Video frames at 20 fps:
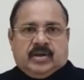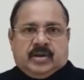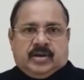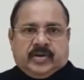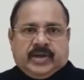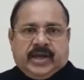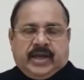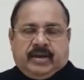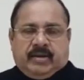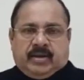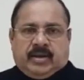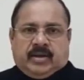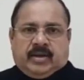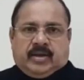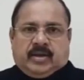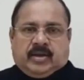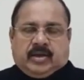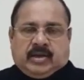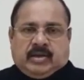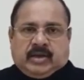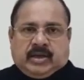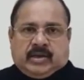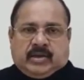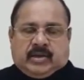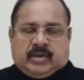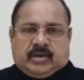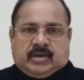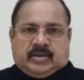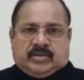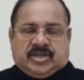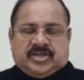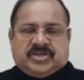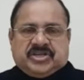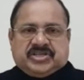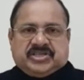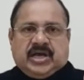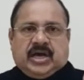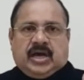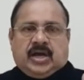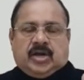Okay, this is
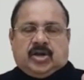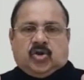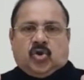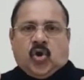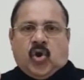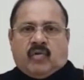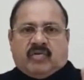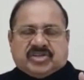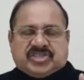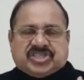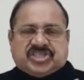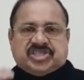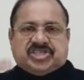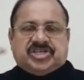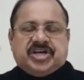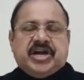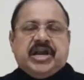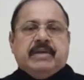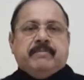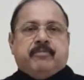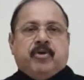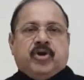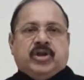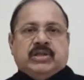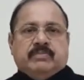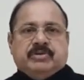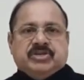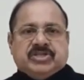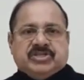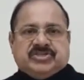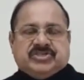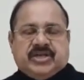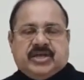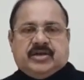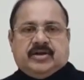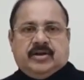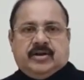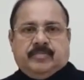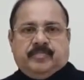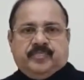the lowest turning point of the business
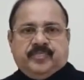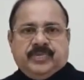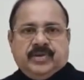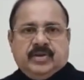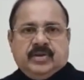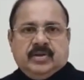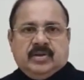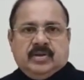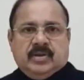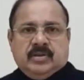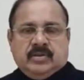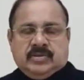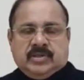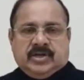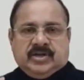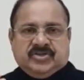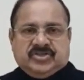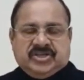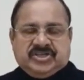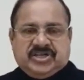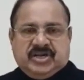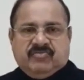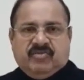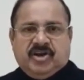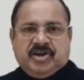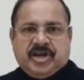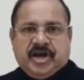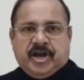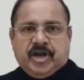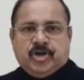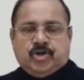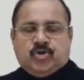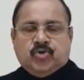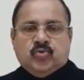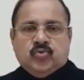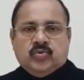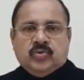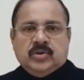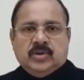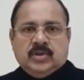cycle. The recession will turn
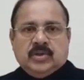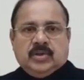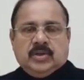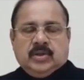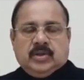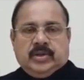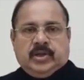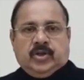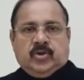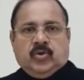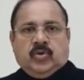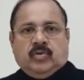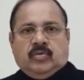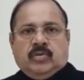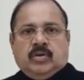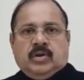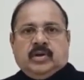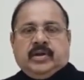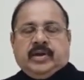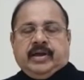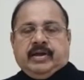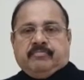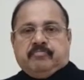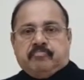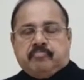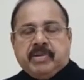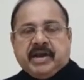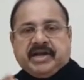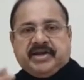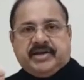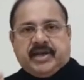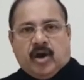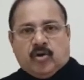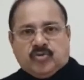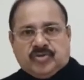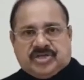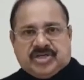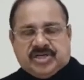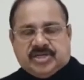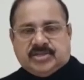into, you know, a big
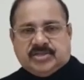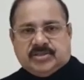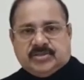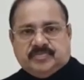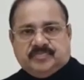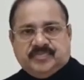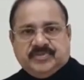downturn.